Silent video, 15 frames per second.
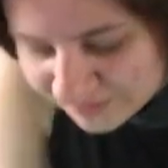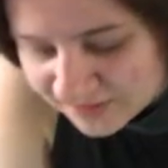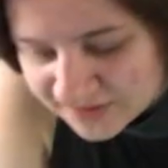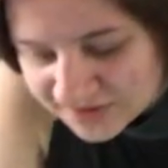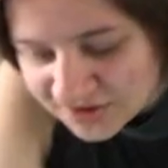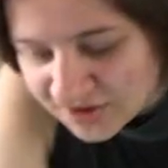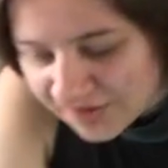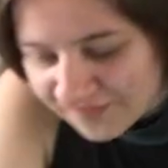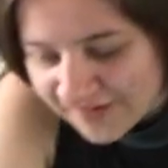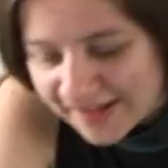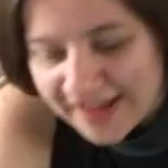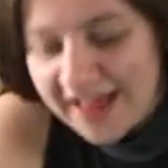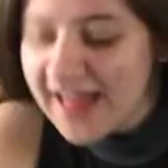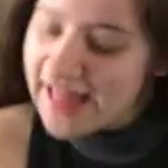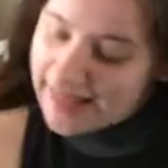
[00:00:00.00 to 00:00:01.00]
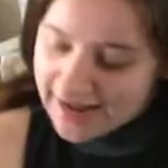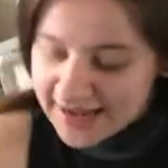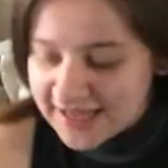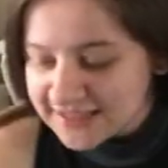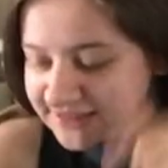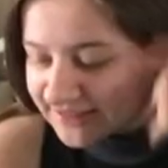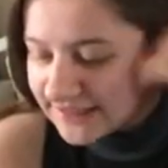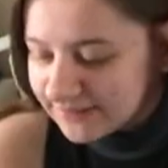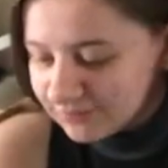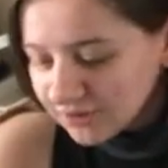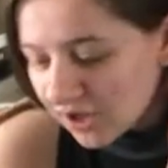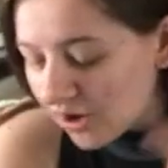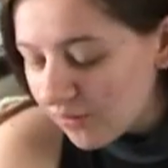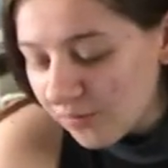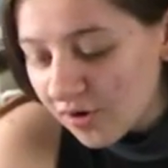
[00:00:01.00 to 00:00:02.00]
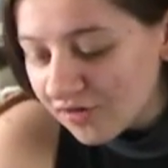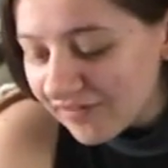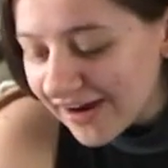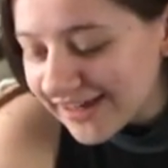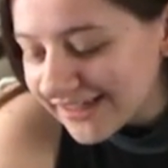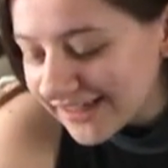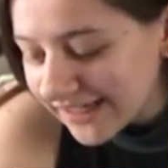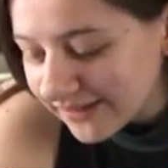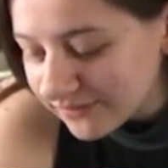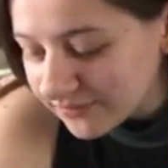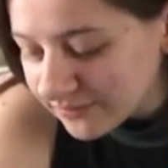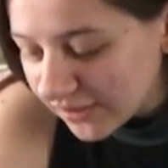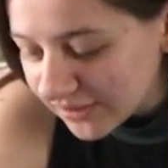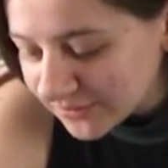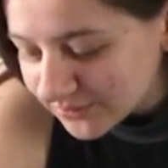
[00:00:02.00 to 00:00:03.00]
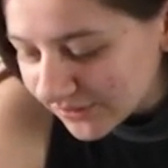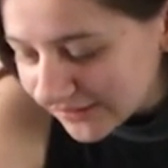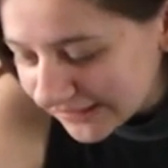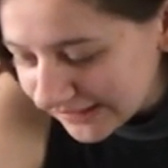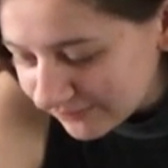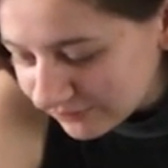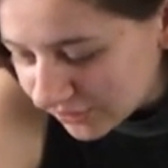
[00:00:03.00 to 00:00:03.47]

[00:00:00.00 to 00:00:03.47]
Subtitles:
Stop it. Let's keep going. We're already here, we might as well keep